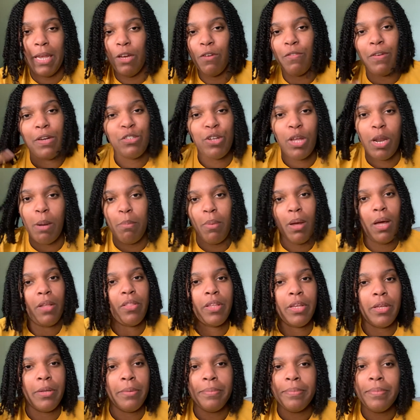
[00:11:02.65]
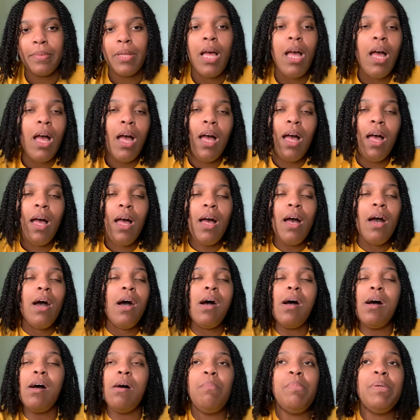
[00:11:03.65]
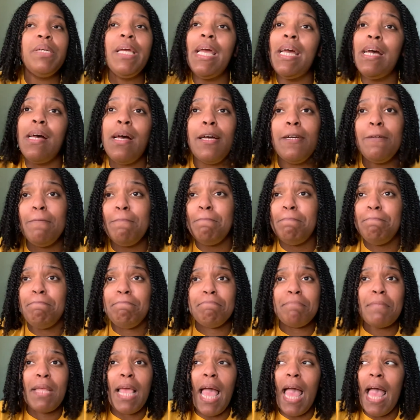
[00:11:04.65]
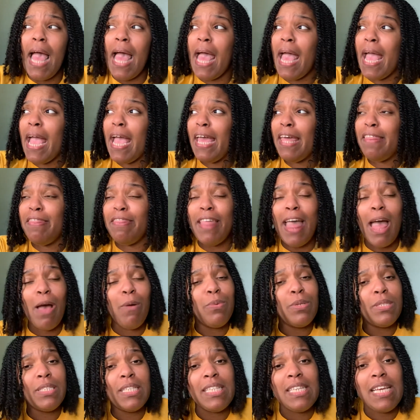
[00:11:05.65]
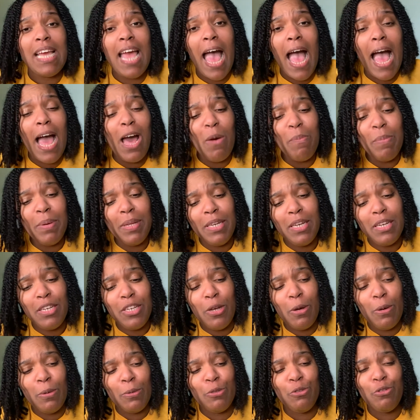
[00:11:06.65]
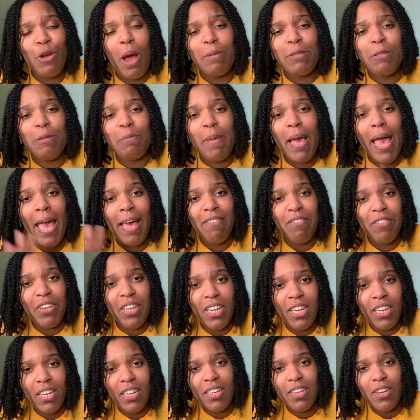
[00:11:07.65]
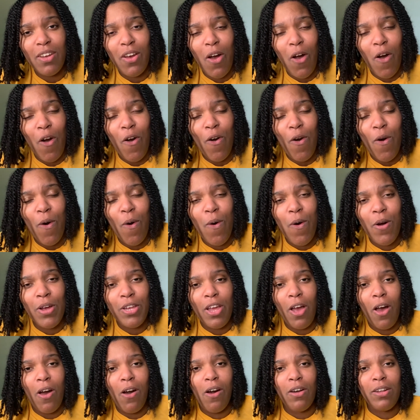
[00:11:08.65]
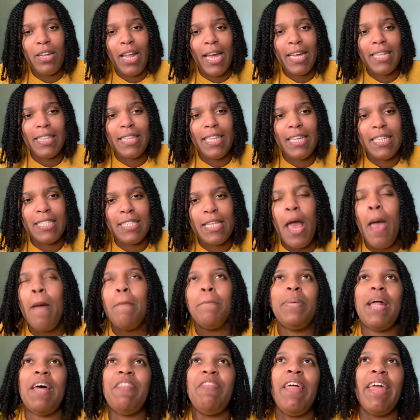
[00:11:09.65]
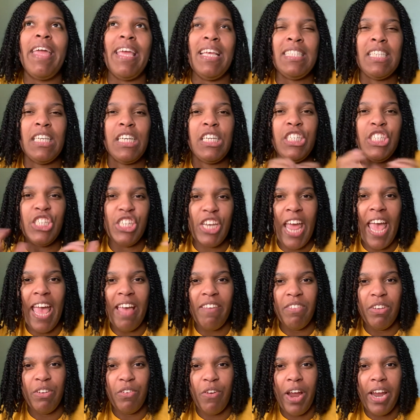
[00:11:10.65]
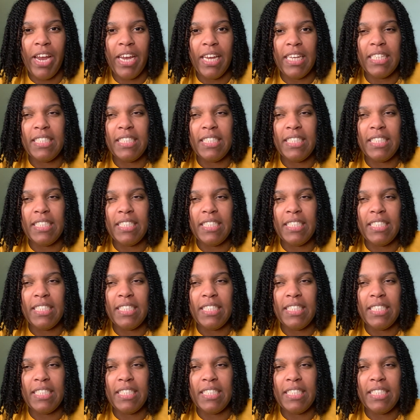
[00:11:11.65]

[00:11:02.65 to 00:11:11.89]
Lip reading: He over there trying to bother him. But yeah, that was. I don't mean to drop some heavy on y'all like this, but I think it's a good heavy, right?